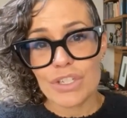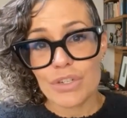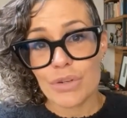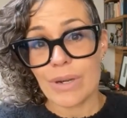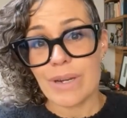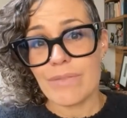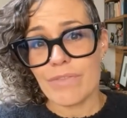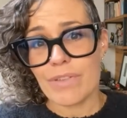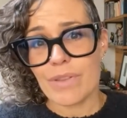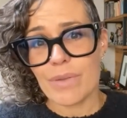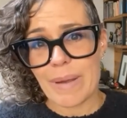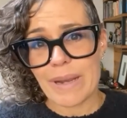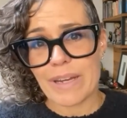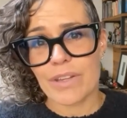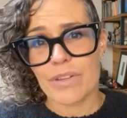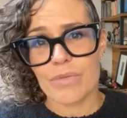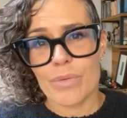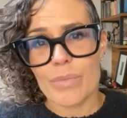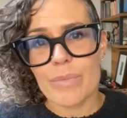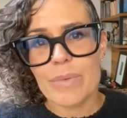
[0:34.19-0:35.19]
training from the back
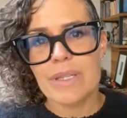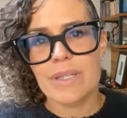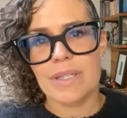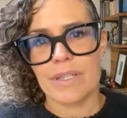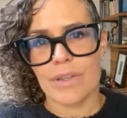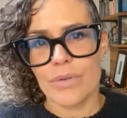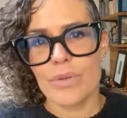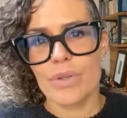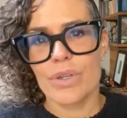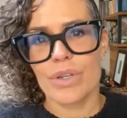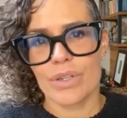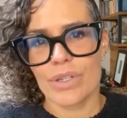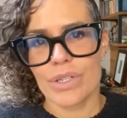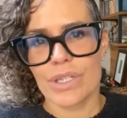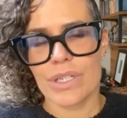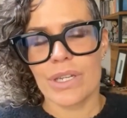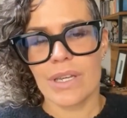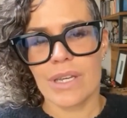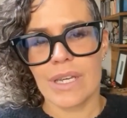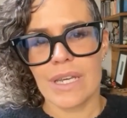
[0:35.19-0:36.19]
of the room is so
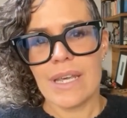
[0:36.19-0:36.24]
good